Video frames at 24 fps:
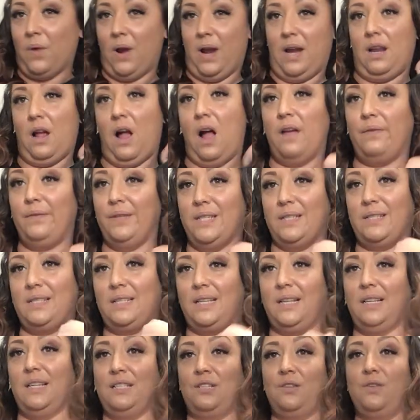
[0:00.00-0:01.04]
right,
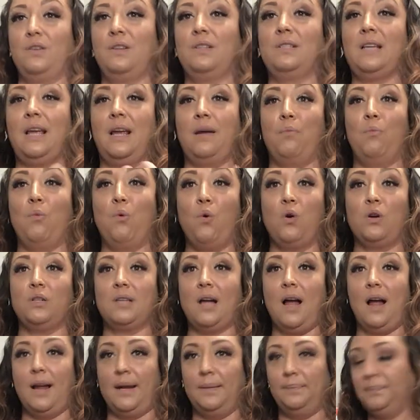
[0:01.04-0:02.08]
obviously it's going to take more
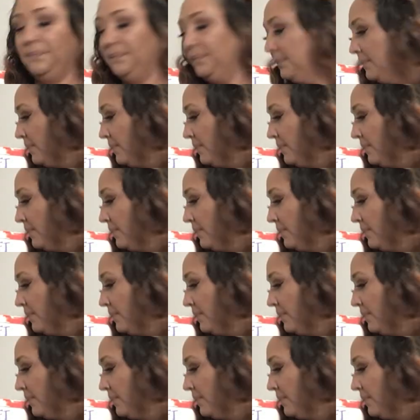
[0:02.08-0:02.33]
time.